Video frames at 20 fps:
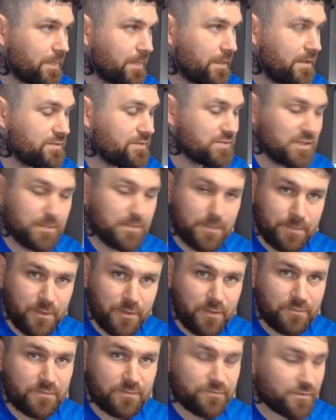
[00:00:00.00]
it's going to be
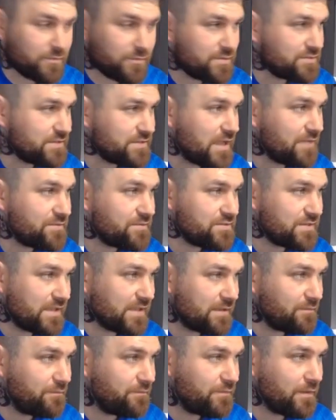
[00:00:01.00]
perfect for Chris Davies to get
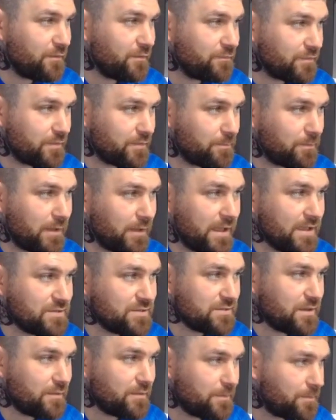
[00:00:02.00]
a feel for the players,
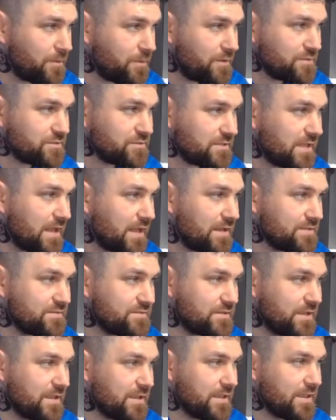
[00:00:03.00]
the
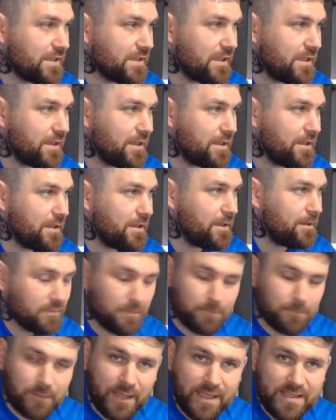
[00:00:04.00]
personality,
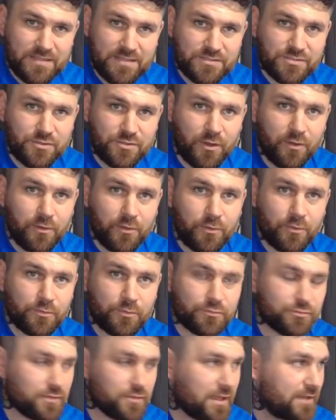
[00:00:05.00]
playing
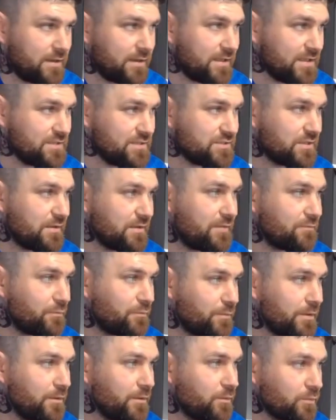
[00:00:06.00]
styles, and he's going to have a
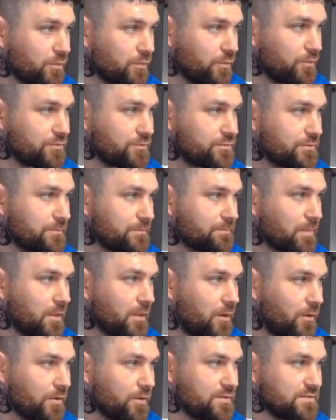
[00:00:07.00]
real good
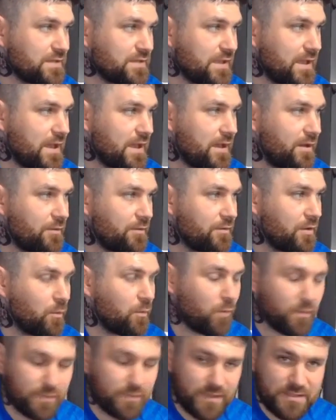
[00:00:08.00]
idea on
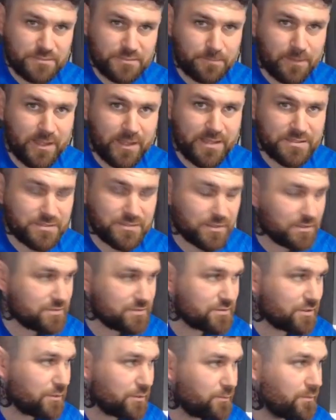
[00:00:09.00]
what these players can
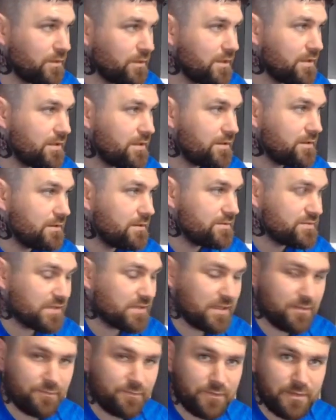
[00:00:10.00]
do to
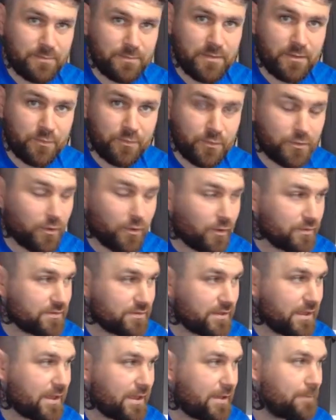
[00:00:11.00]
give him a good
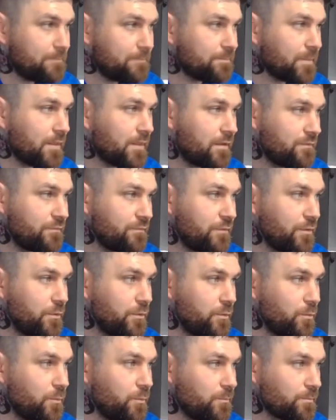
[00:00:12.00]
idea of
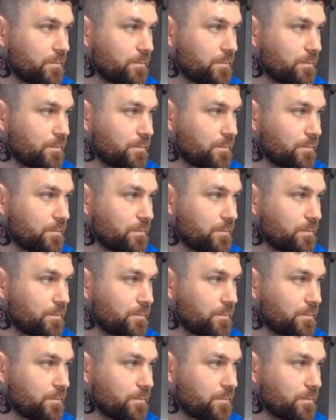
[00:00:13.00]
who